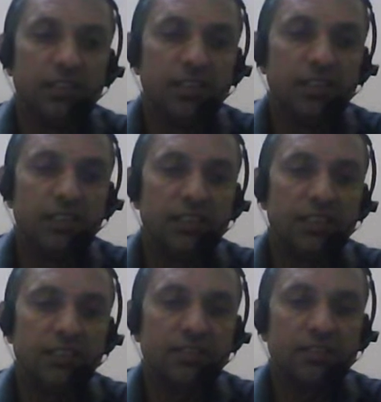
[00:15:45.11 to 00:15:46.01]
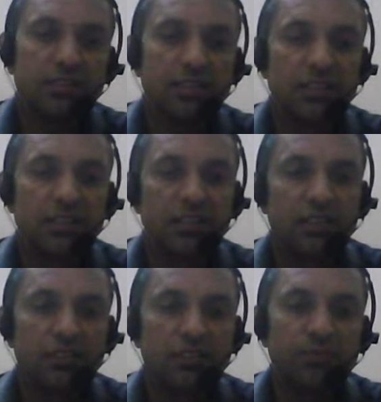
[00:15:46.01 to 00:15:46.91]
it is
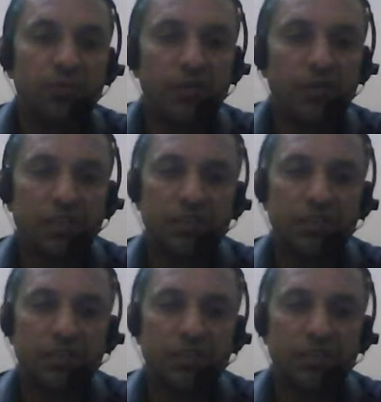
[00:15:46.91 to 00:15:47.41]
his movement.